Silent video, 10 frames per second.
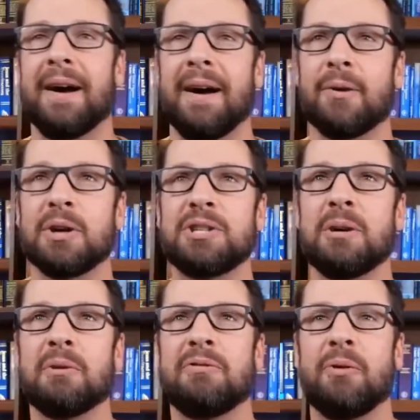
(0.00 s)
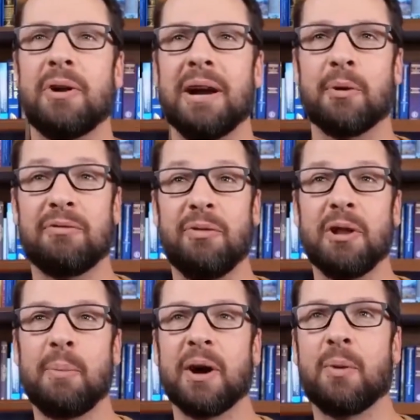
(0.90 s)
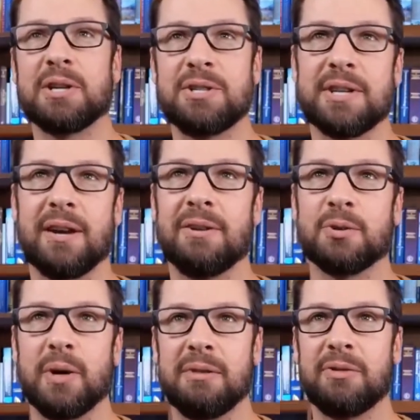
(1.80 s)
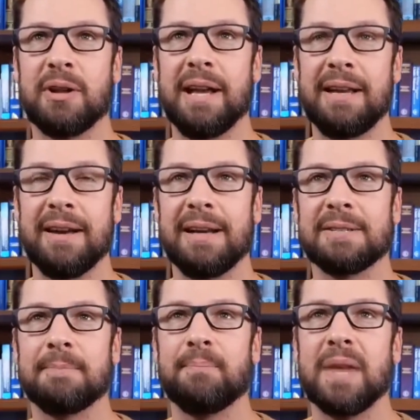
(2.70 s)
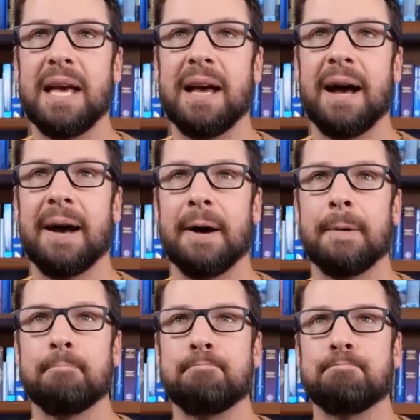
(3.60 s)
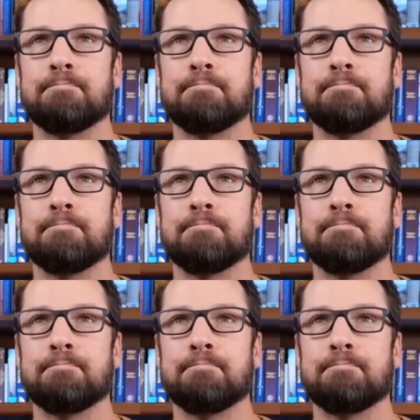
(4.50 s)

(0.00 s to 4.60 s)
question number four, and we're full up on questions. I got all 20 for today, you guys. Um,